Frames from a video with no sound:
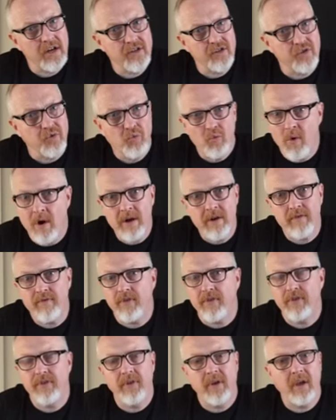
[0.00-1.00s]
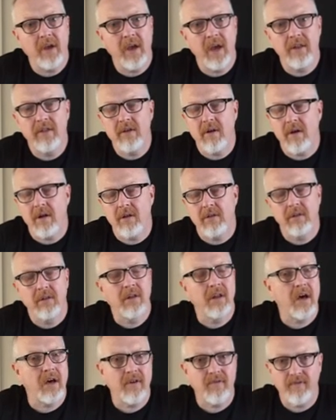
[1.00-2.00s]
is a wonderful thing, and there are a
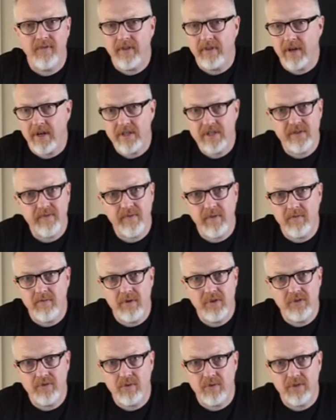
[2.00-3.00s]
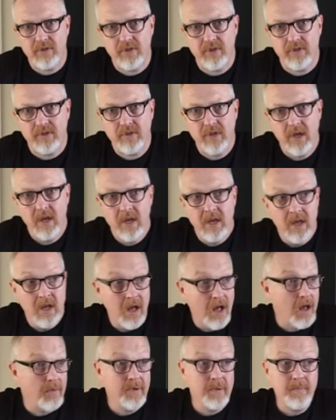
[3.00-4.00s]
lot of philosophy resources.
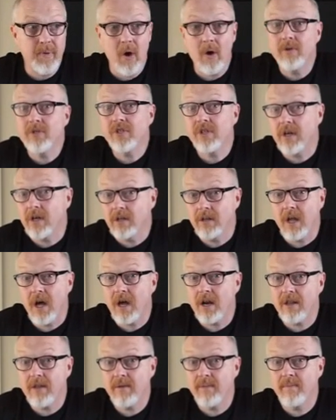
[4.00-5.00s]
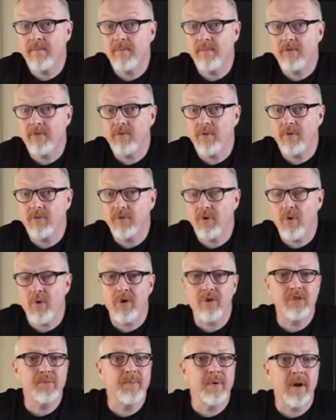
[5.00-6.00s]
I'll be posting a lot of them throughout the
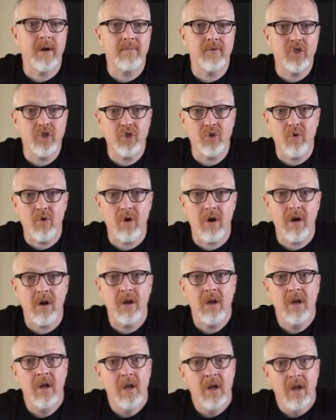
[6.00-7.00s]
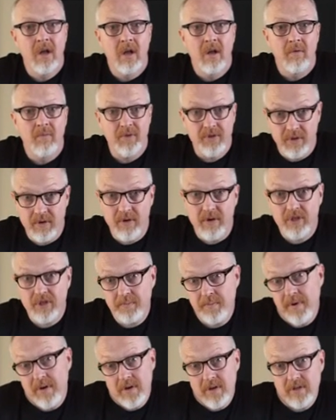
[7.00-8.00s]
course, but I'm sure with your
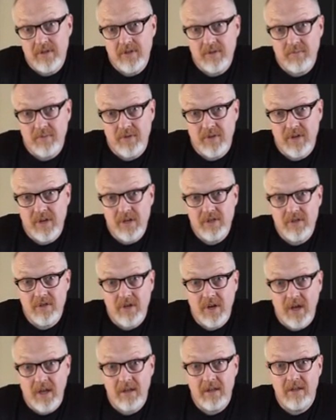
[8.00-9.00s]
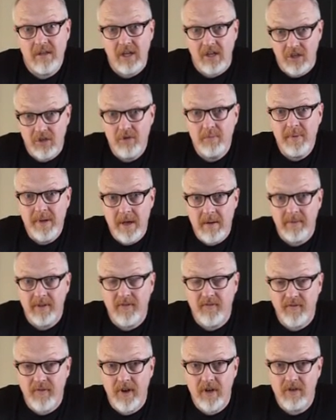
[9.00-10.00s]
experience with the internet that you'll be able to
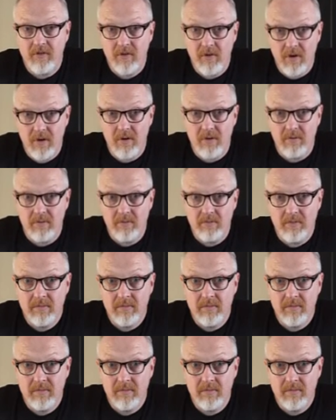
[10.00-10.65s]
find your own.